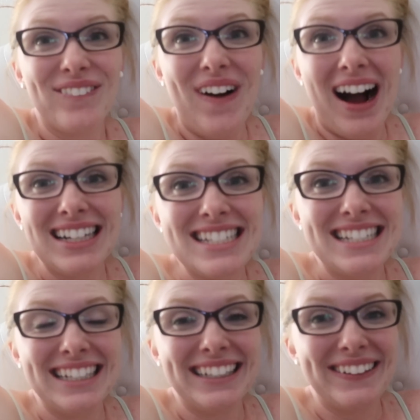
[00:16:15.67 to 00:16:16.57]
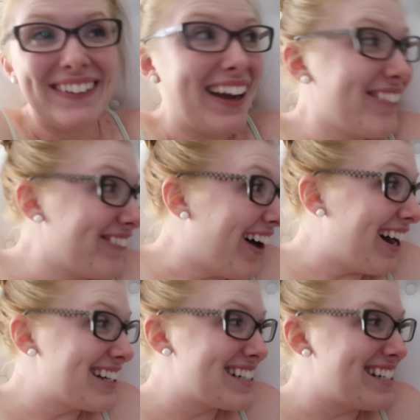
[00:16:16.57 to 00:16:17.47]
I watched it, dude. I
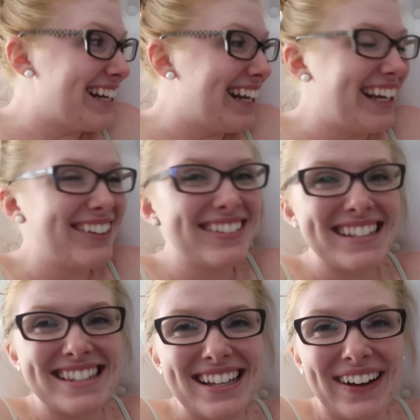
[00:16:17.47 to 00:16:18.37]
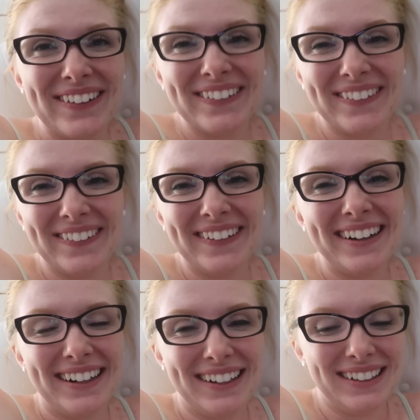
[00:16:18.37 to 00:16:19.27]
watched it. It was so
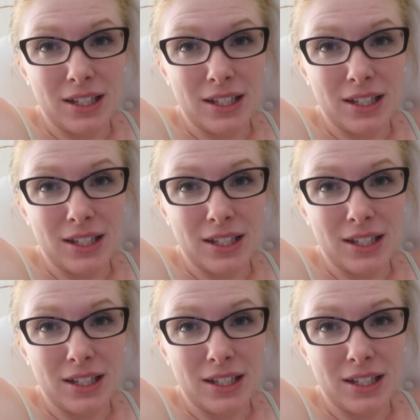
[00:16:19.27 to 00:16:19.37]
cool.